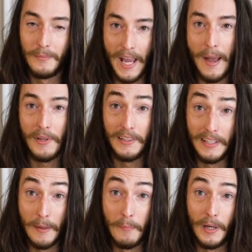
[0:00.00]
tapping
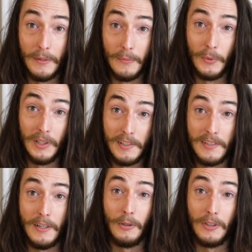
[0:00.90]
the M button will
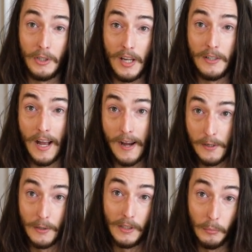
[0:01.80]
essentially change how
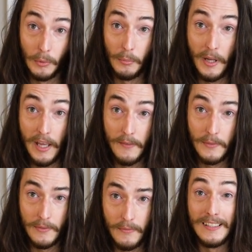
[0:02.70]
your gimbal
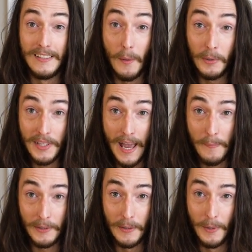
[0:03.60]
behaves. Double
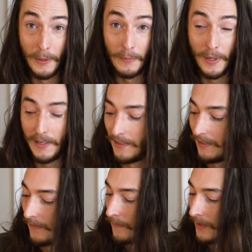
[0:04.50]
tapping the mode
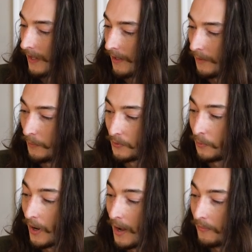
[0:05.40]
button will
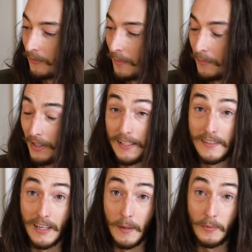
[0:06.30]
swap from
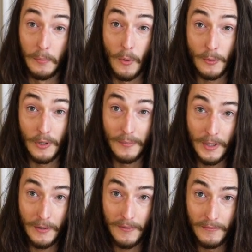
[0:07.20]
landscape to portrait
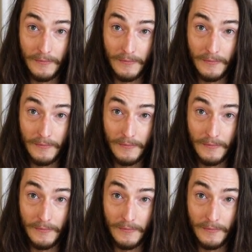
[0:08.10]
mode.